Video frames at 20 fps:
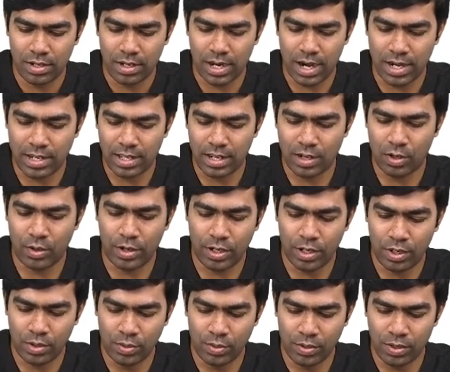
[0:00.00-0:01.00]
and they are
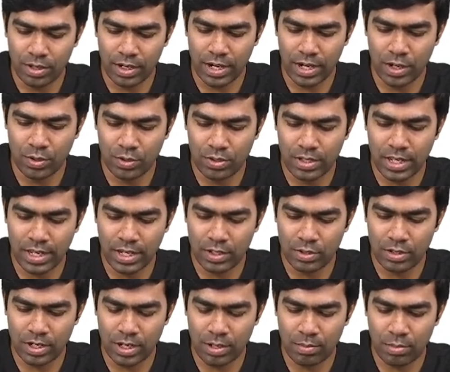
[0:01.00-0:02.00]
going to reduce the
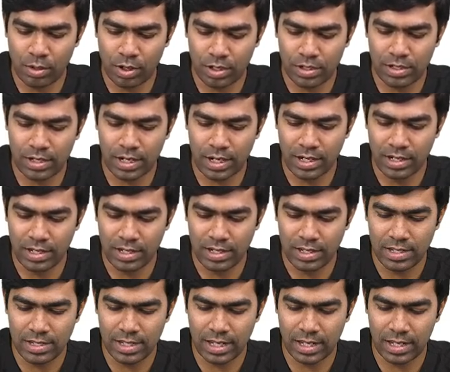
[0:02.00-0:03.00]
insulin production and
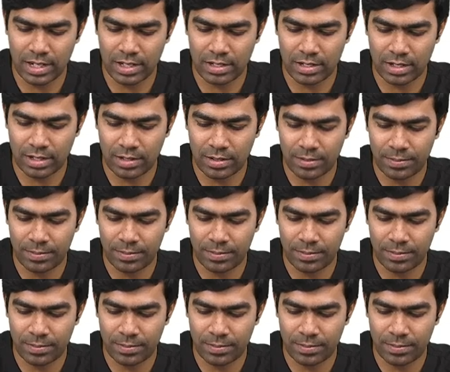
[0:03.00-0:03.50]
secretion.